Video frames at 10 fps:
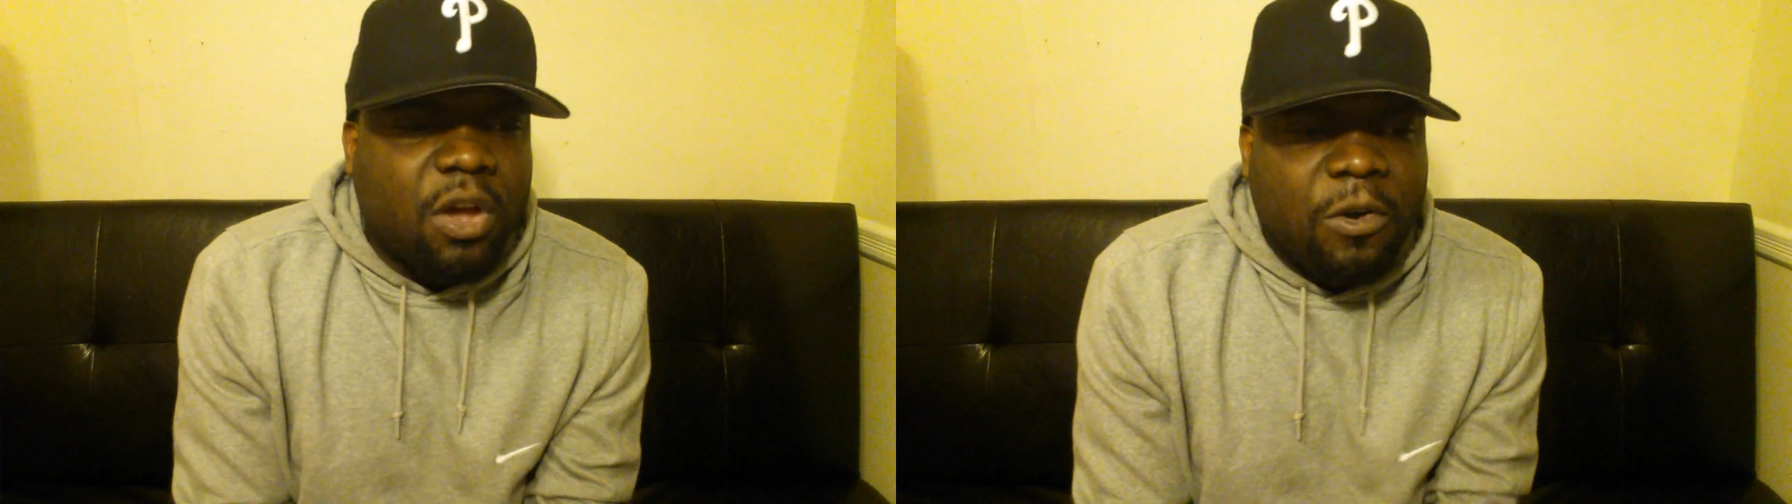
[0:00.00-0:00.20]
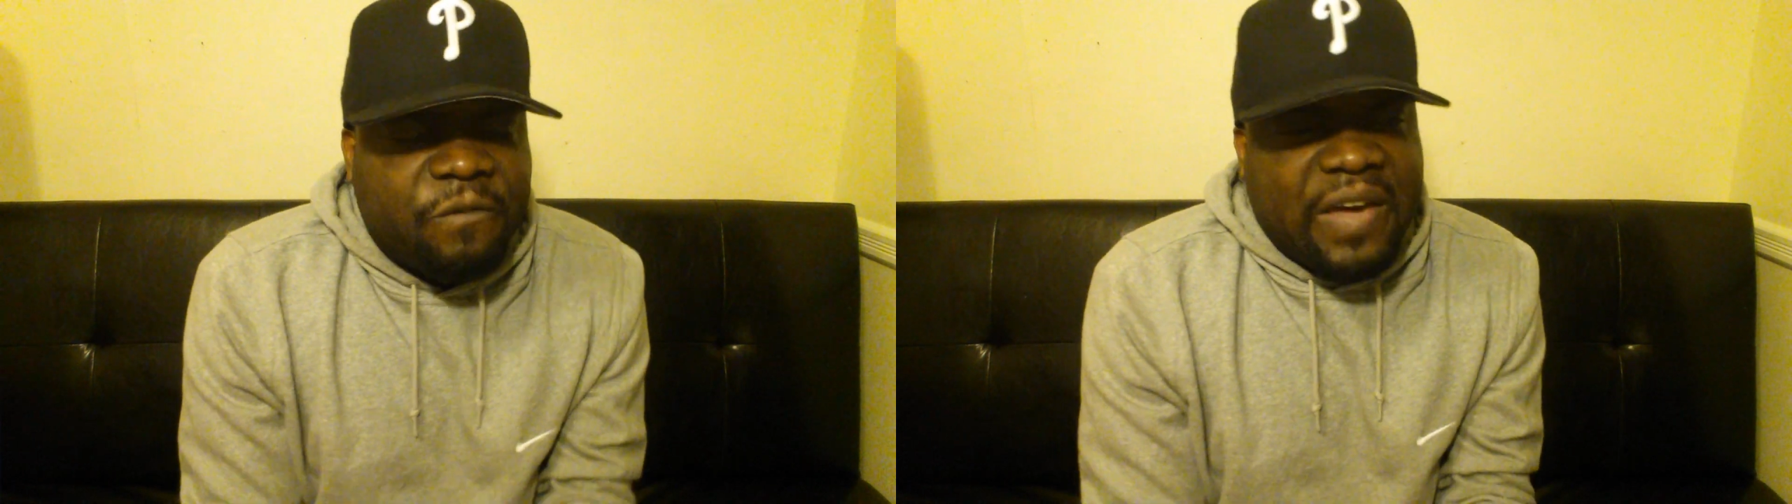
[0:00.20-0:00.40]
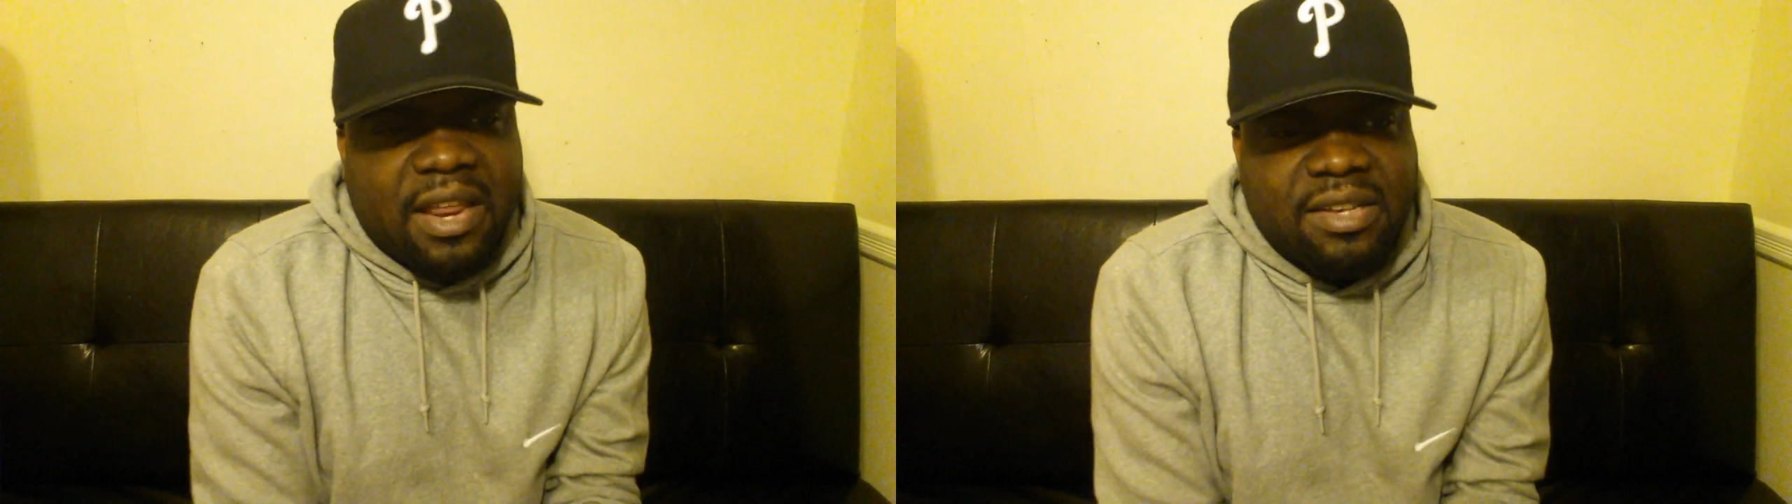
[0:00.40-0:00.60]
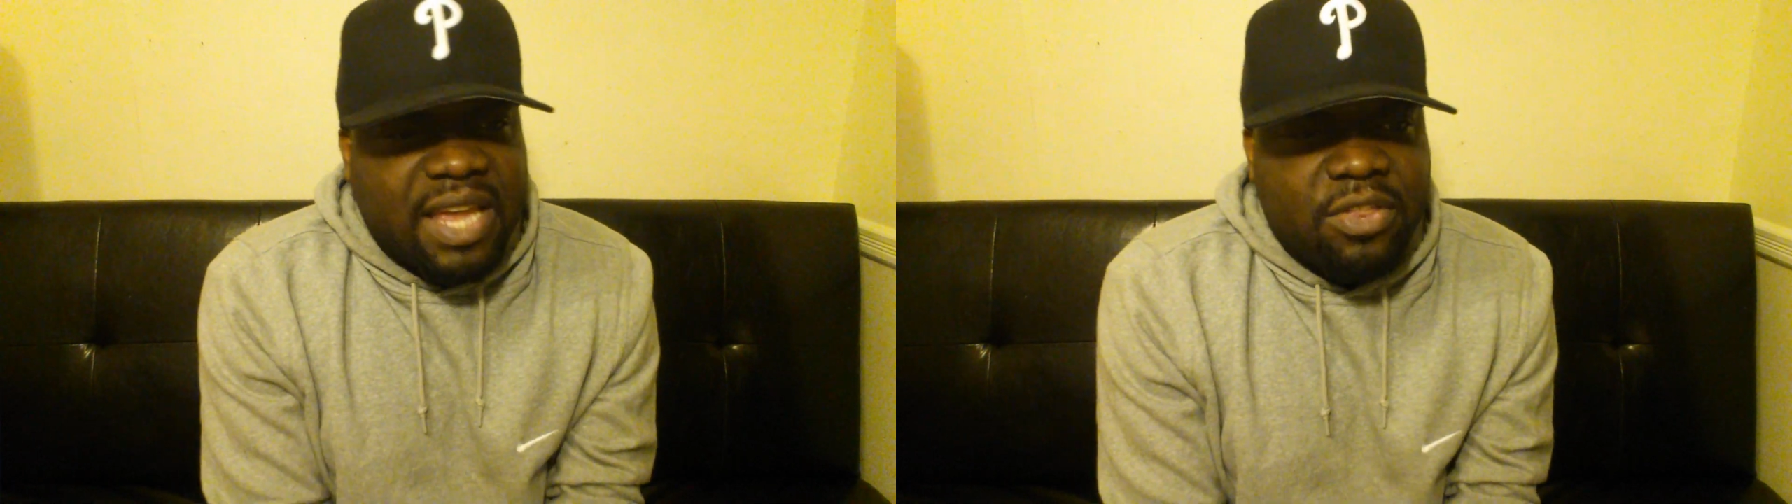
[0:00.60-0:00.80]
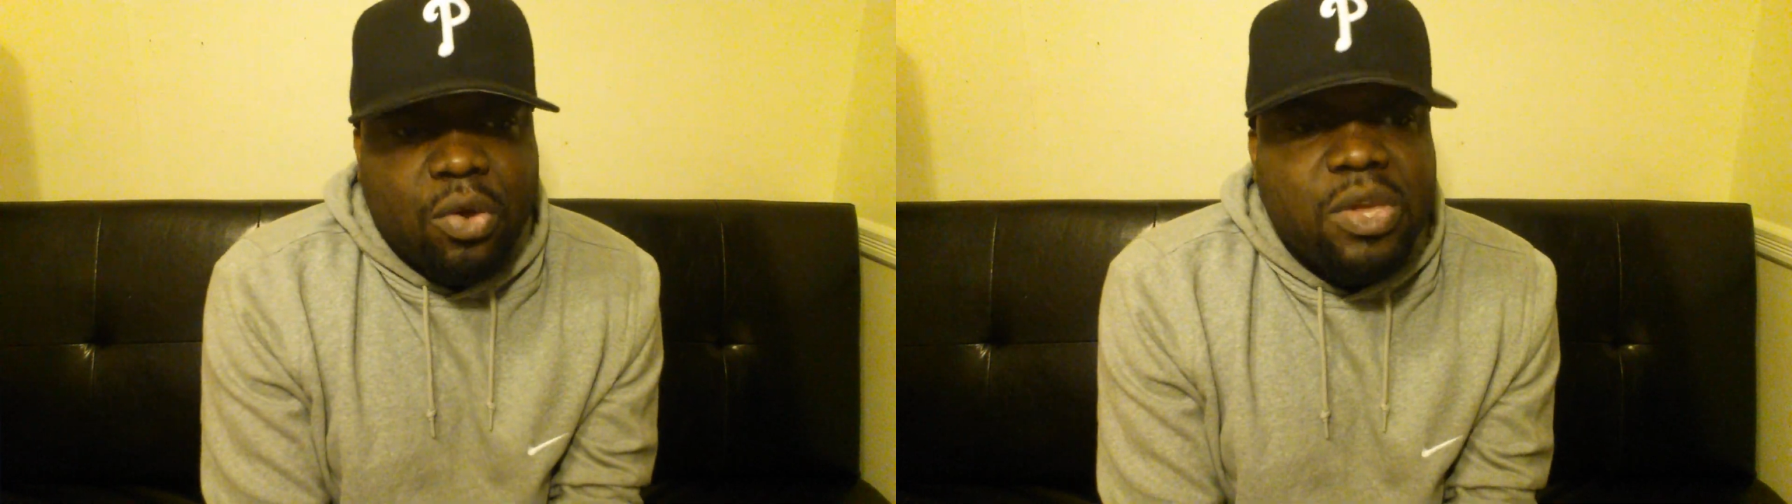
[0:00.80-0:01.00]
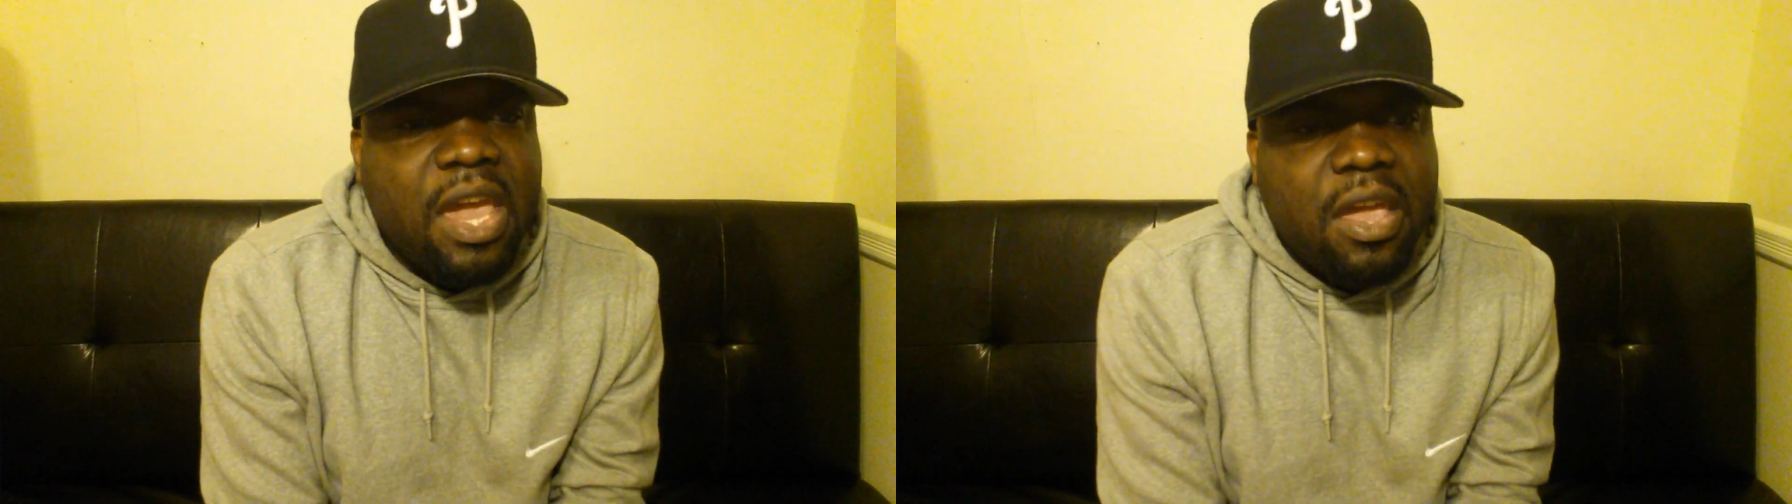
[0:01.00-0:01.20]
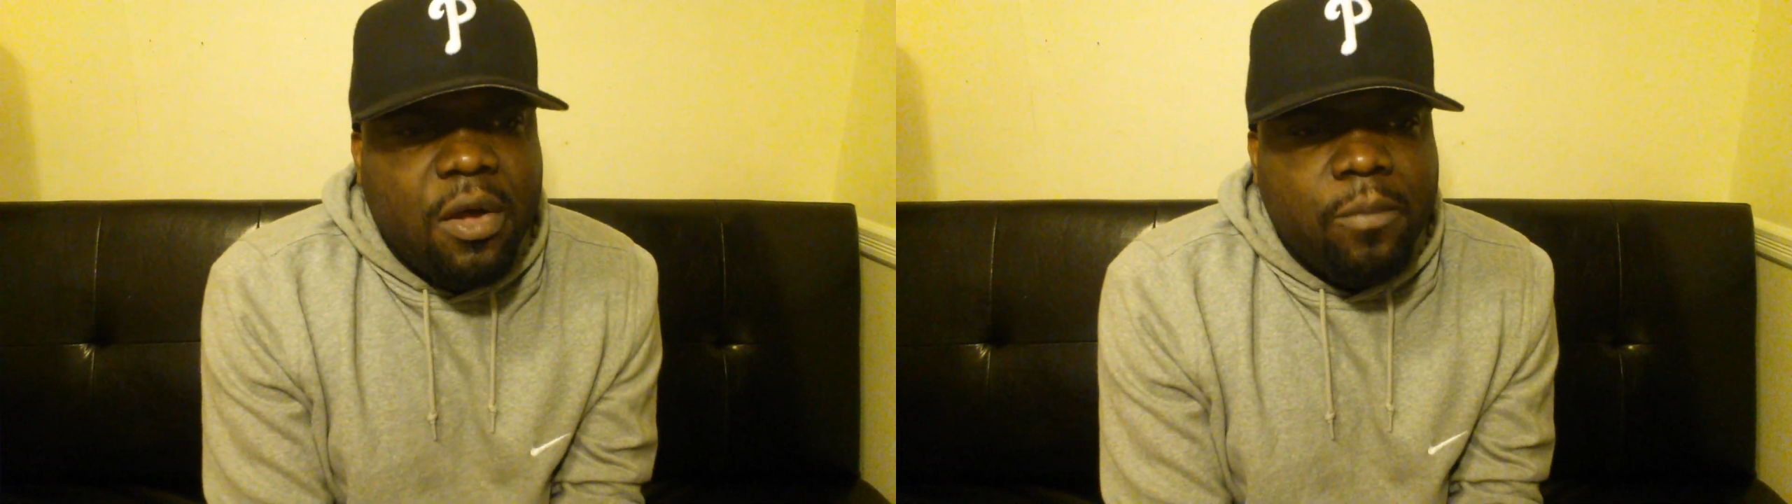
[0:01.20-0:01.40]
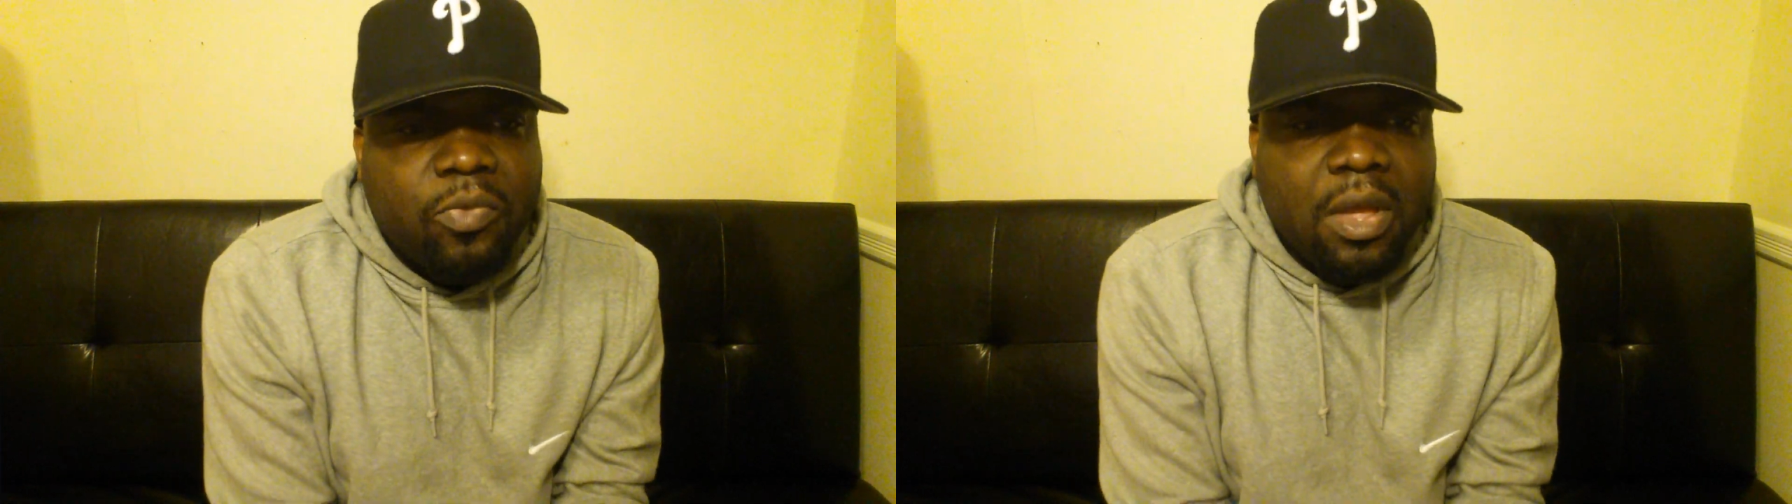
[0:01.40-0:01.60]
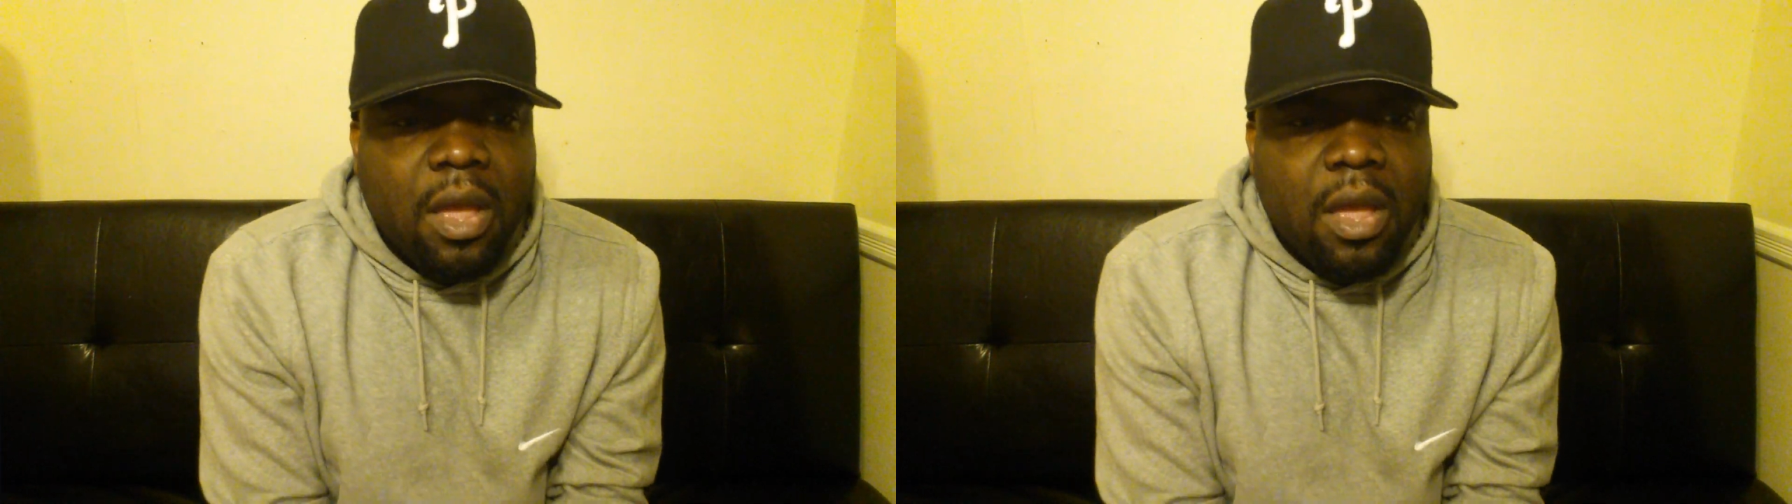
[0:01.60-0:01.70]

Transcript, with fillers: Cotto fighting Daniel Geale?